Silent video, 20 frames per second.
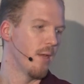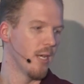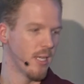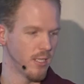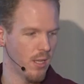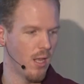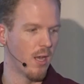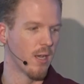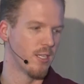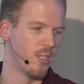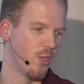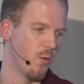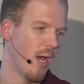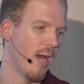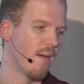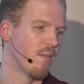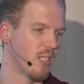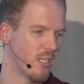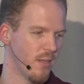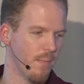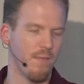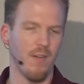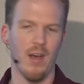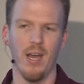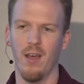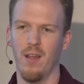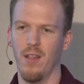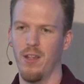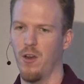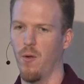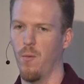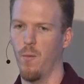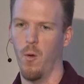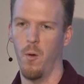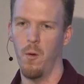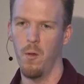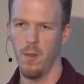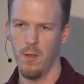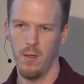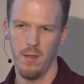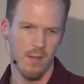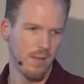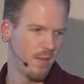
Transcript: as long as you have a zip file and a role.